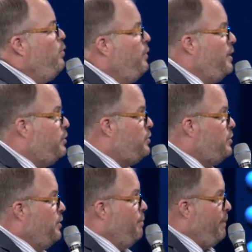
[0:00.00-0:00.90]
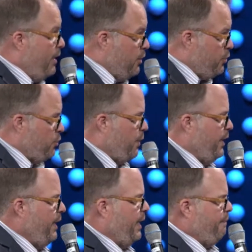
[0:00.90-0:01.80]
Moody's
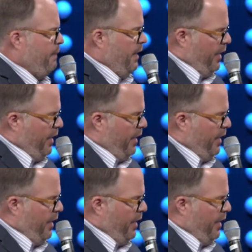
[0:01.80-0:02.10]
ministry and